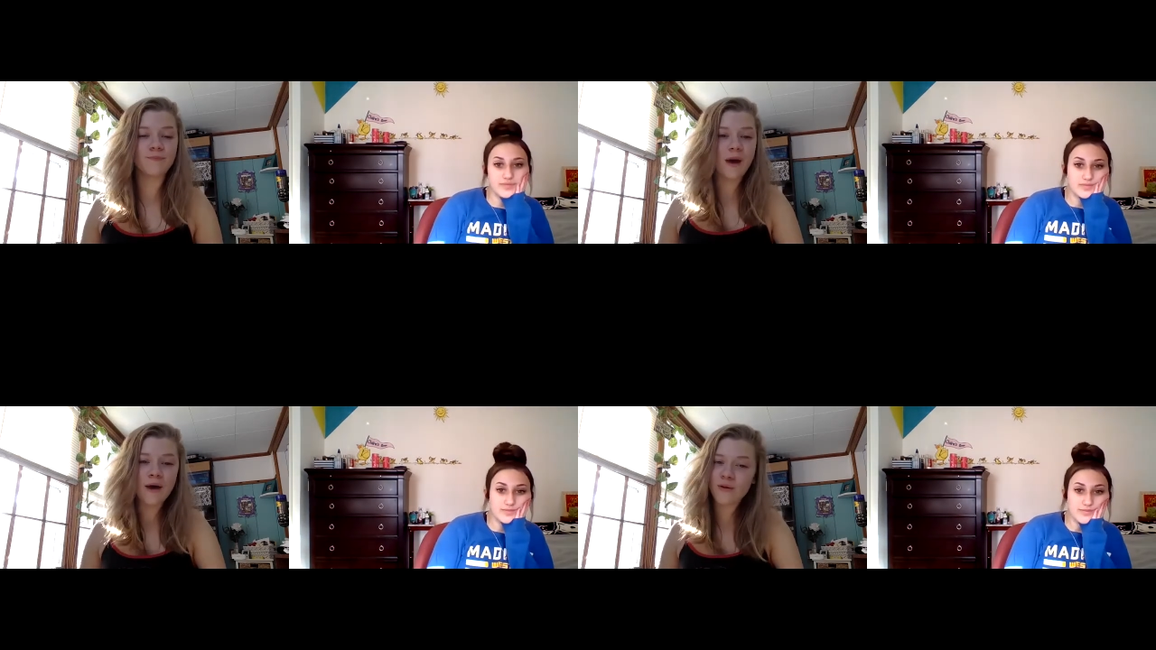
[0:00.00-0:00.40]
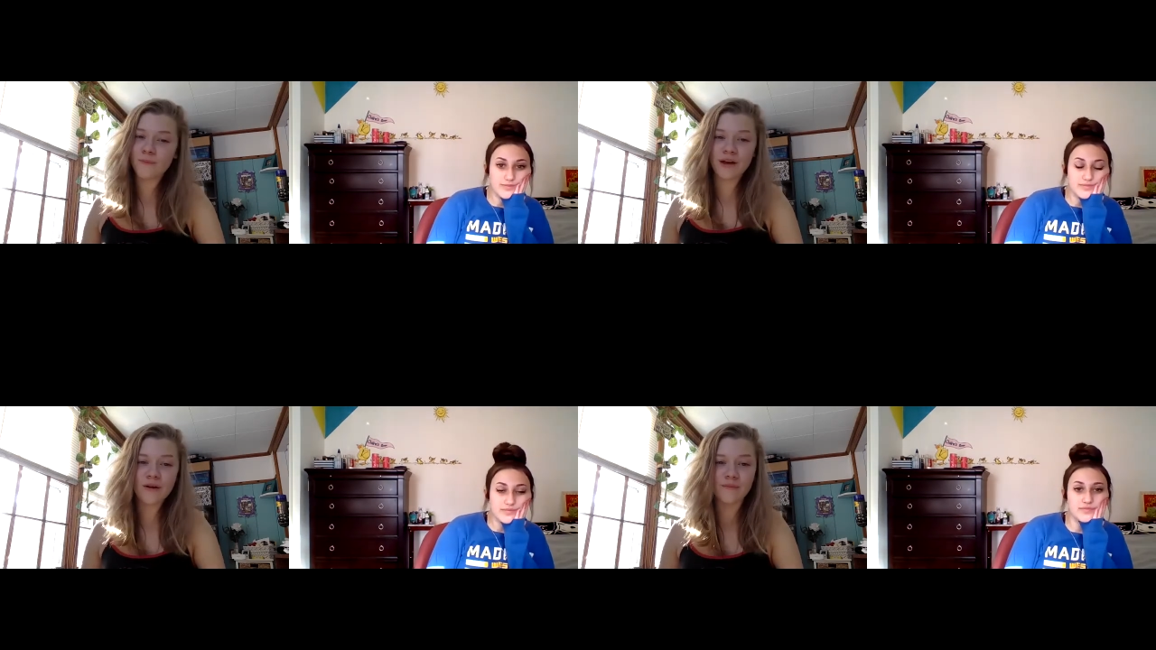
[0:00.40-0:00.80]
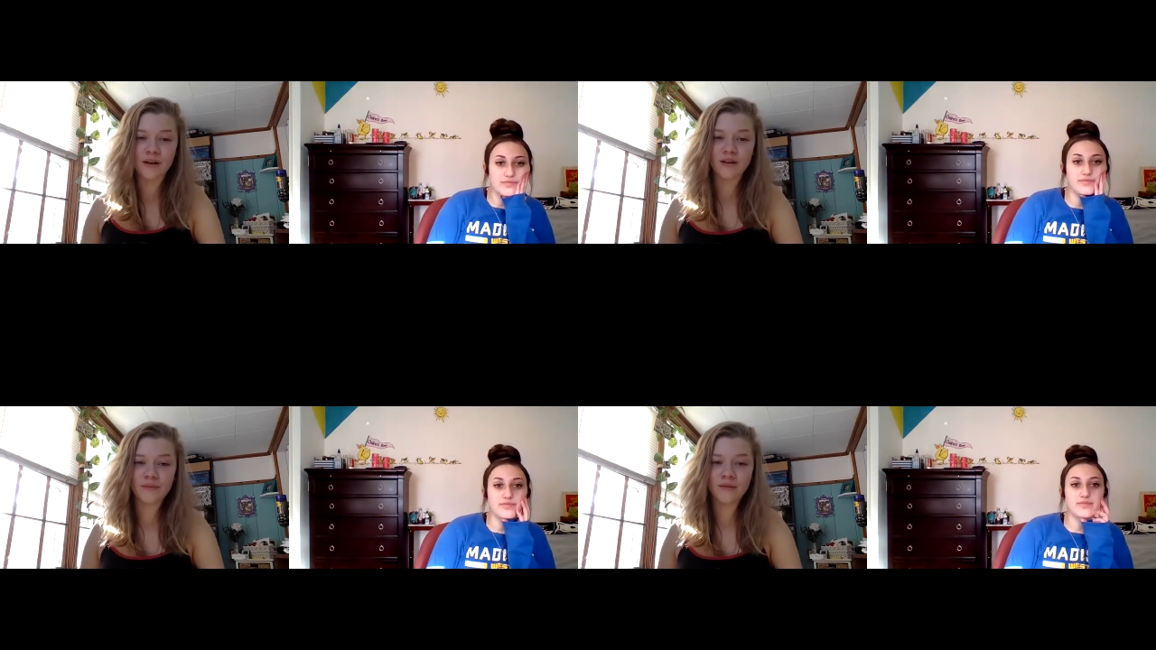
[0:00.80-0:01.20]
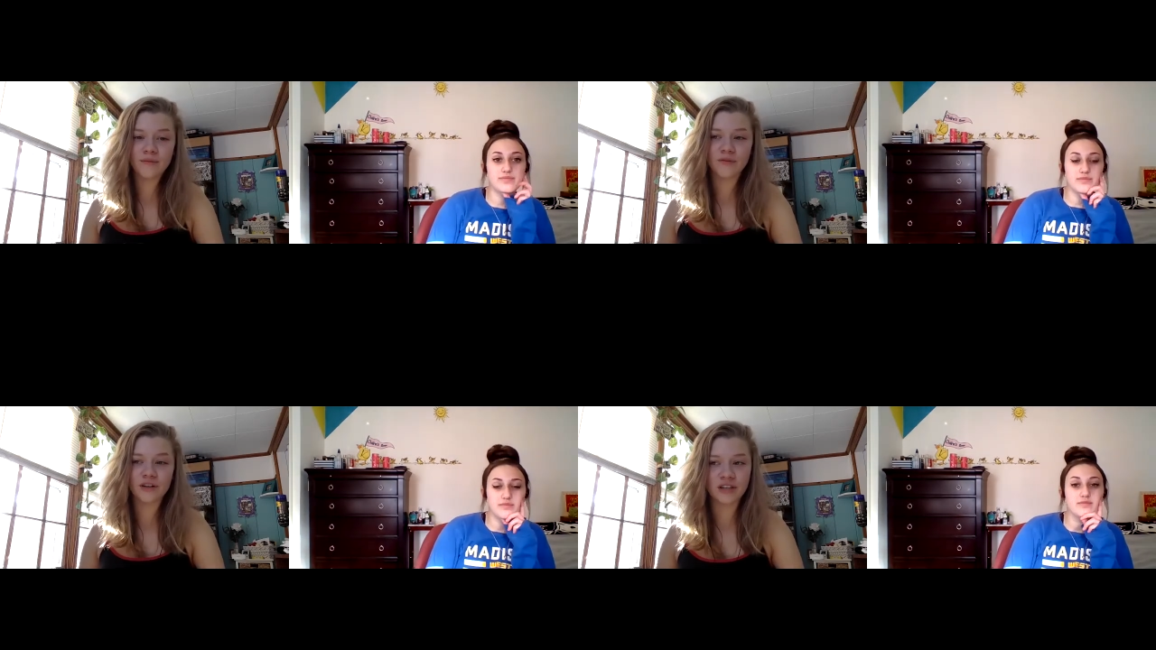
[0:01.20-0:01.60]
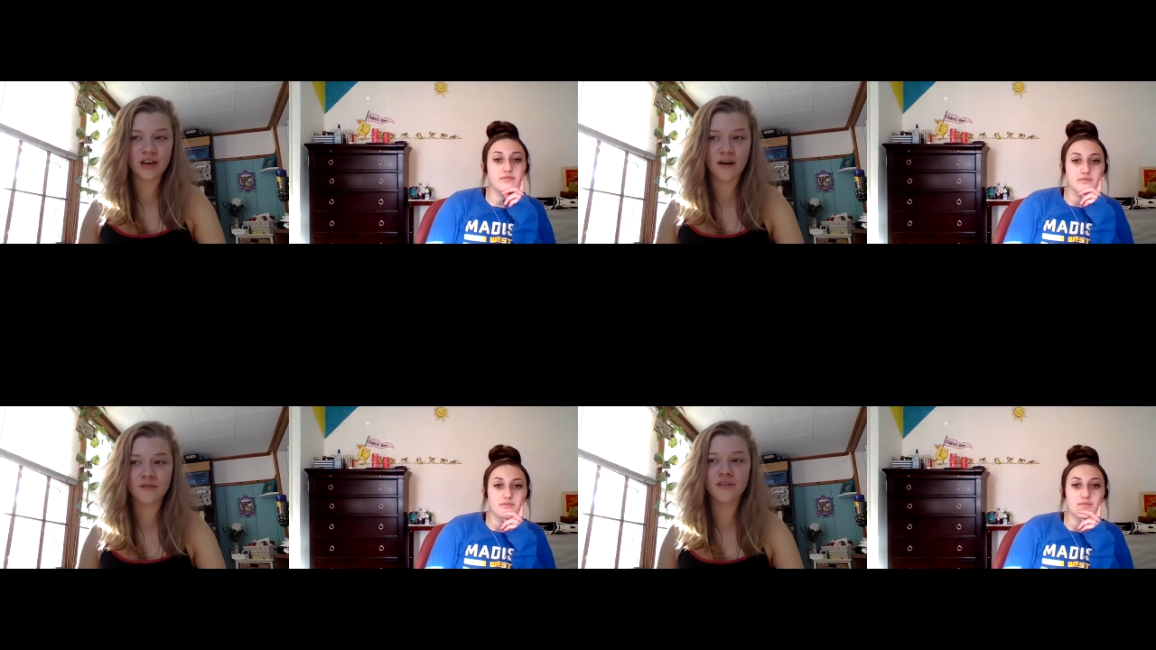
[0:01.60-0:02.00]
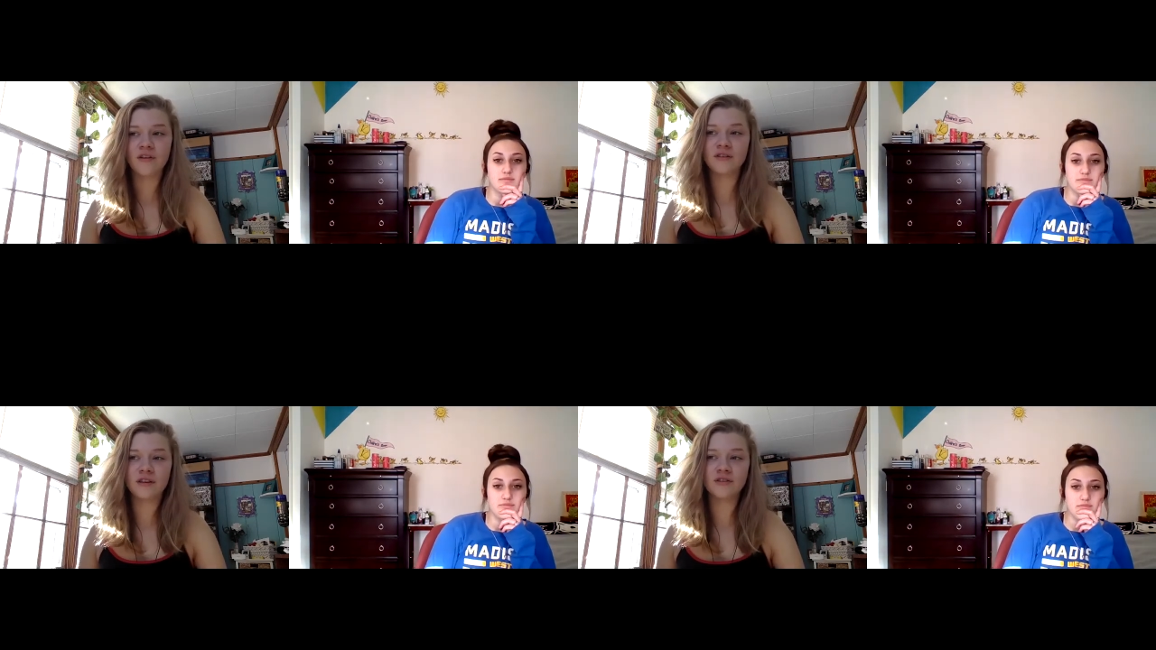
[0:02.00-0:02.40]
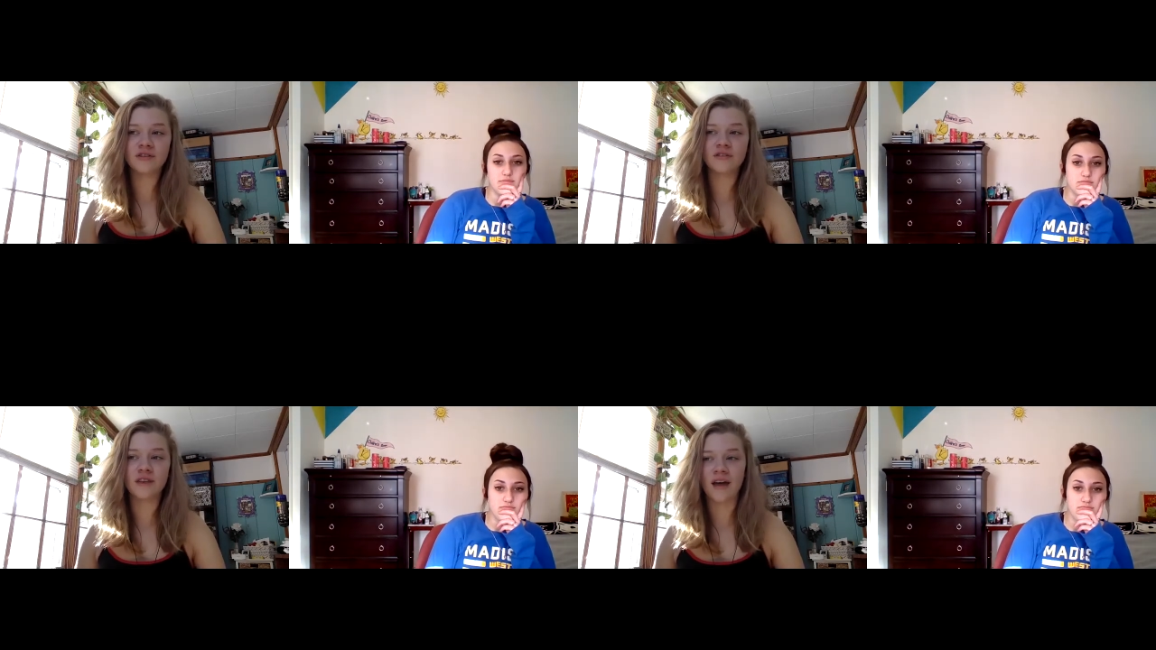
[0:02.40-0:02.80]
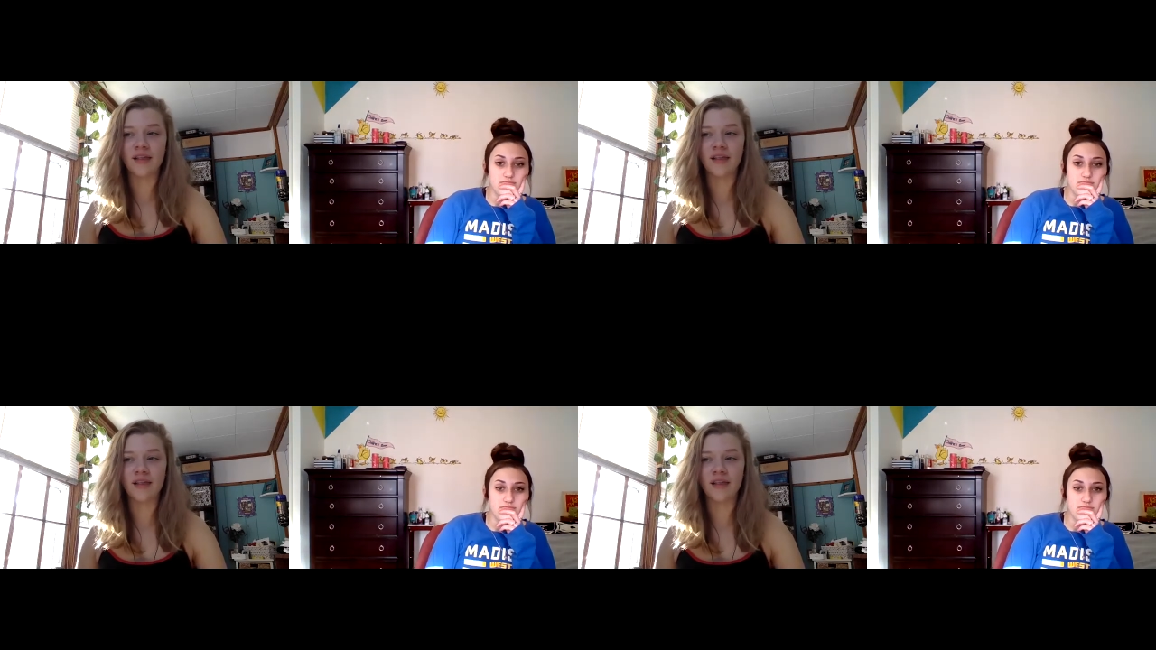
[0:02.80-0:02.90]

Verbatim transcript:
Speaker 1: at the bare minimum, reaching out to your teachers at